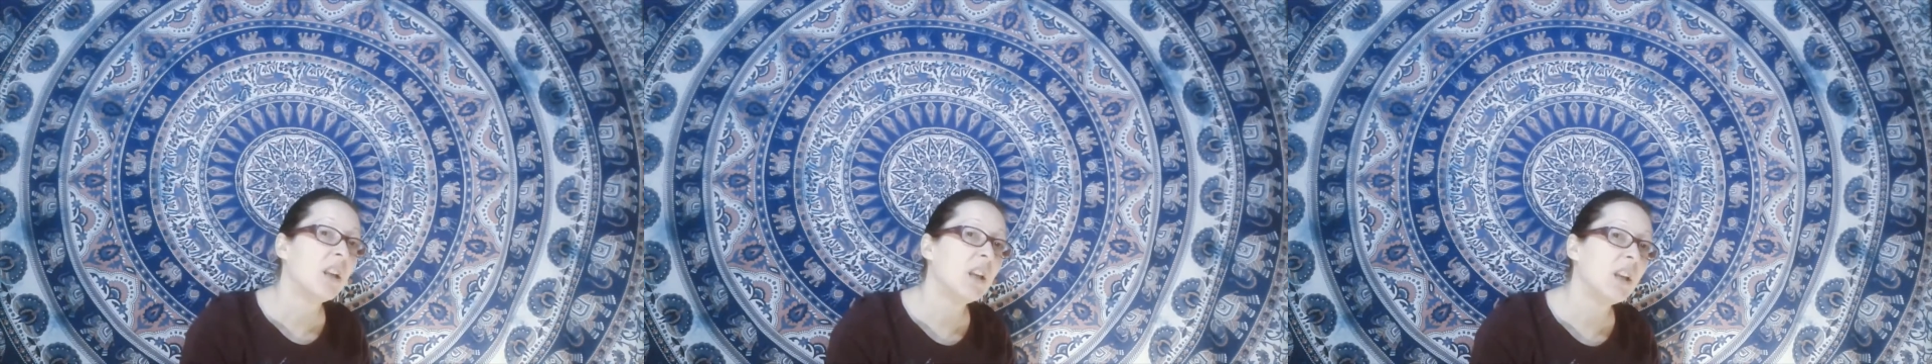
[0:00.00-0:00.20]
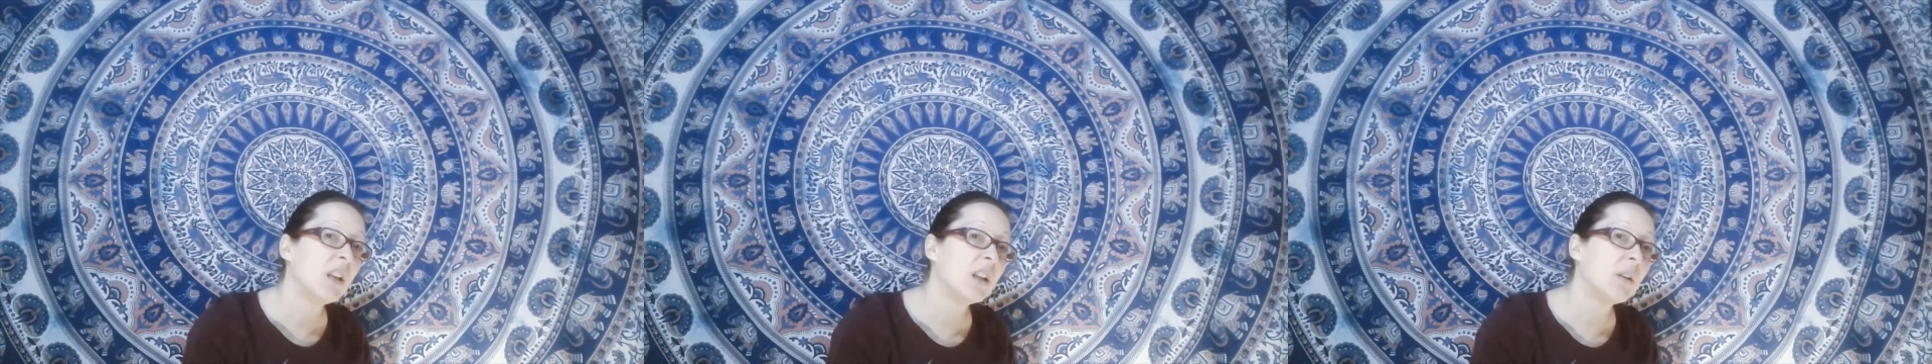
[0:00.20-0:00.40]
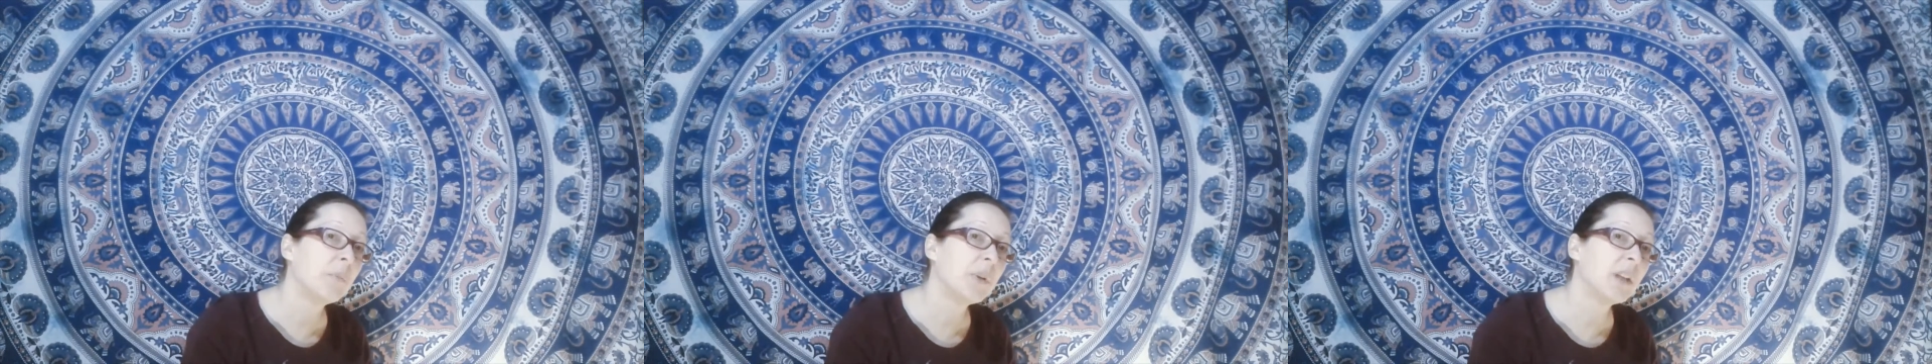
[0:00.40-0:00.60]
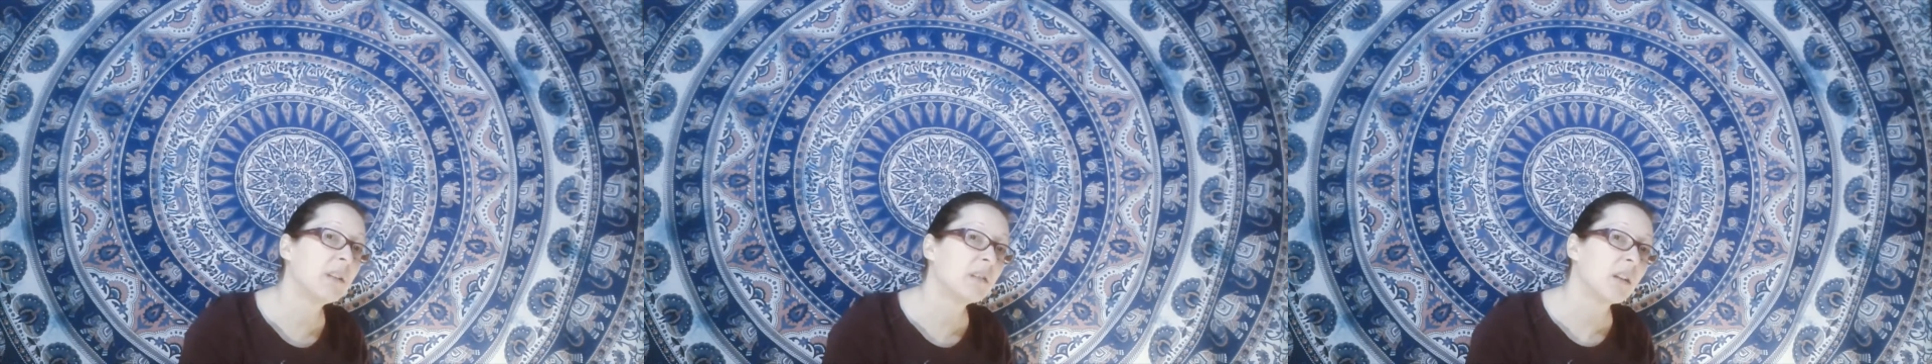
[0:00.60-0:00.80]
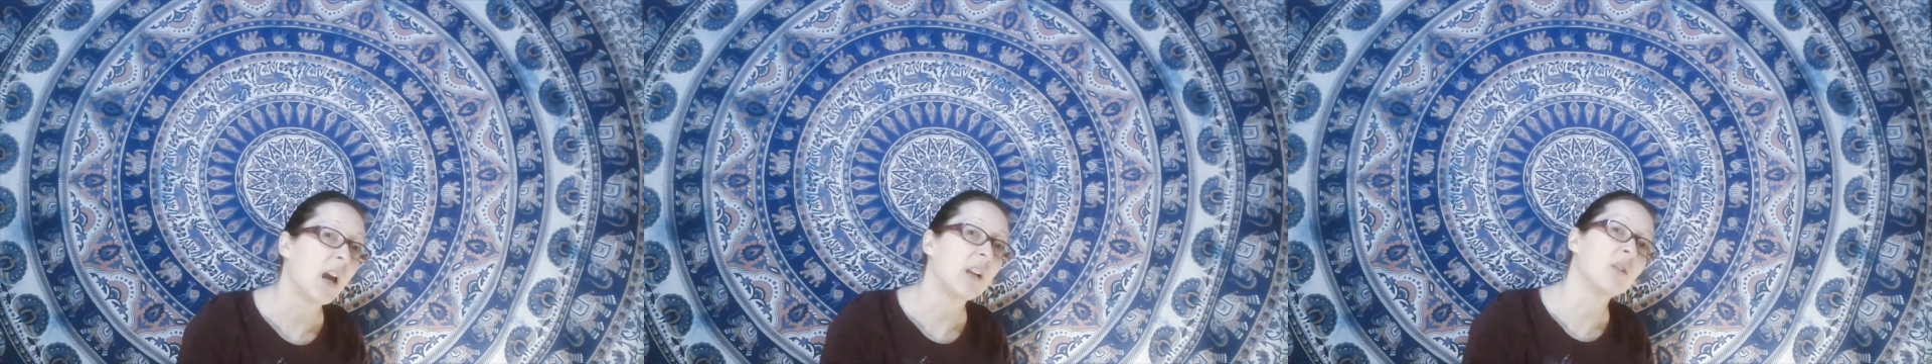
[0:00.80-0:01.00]
little bit
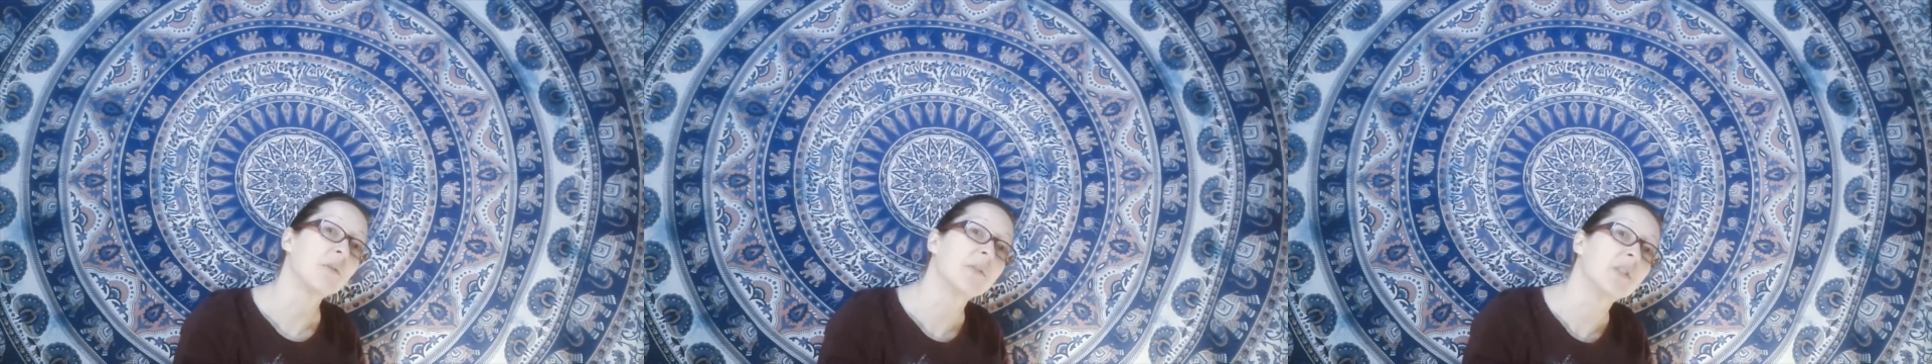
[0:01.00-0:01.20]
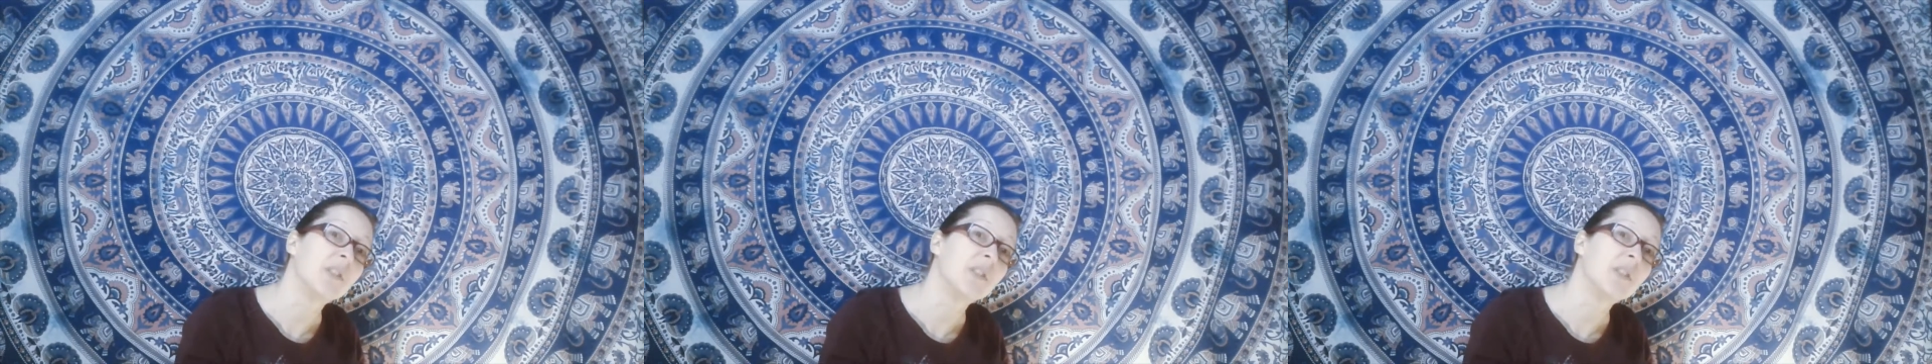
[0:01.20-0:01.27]
kind of